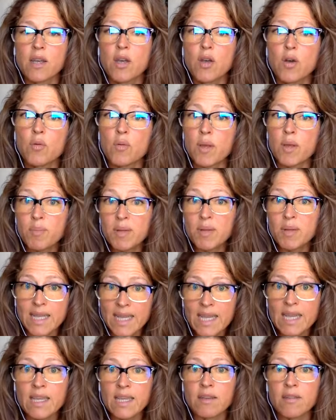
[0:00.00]
we
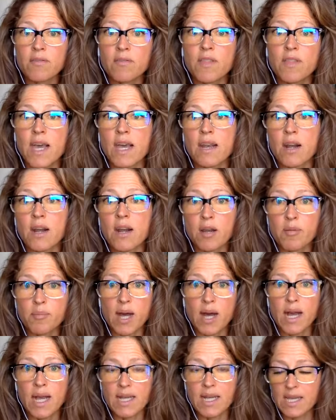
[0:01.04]
believe that our
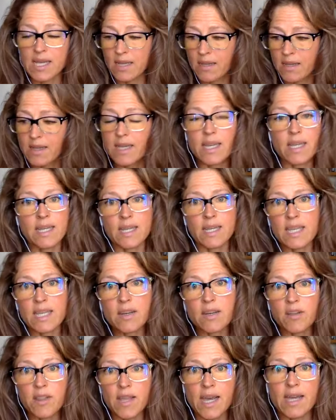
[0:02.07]
body can
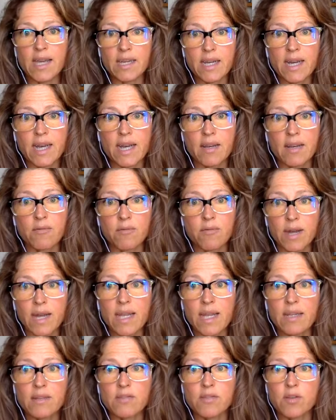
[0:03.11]
heal that cut,
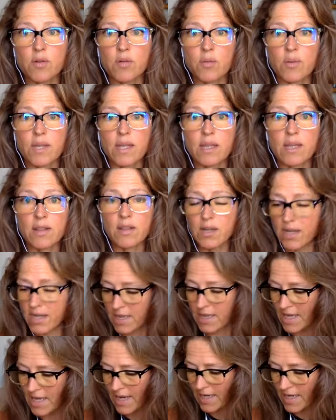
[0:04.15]
right? So we look
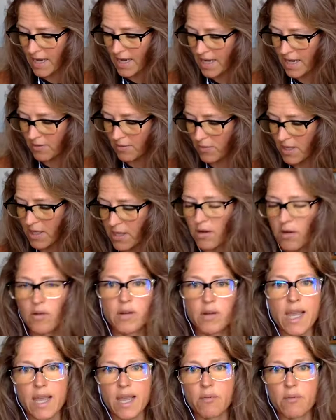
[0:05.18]
at that cut and we go,
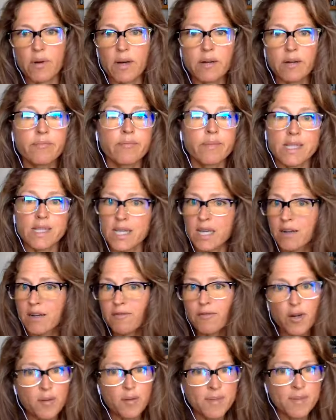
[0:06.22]
okay, well, it's going to
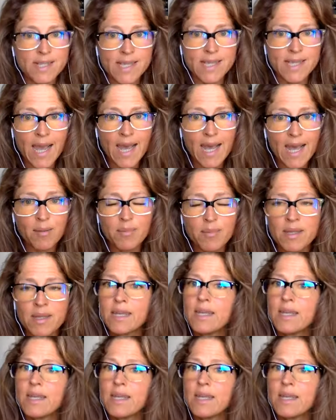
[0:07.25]
form a scab.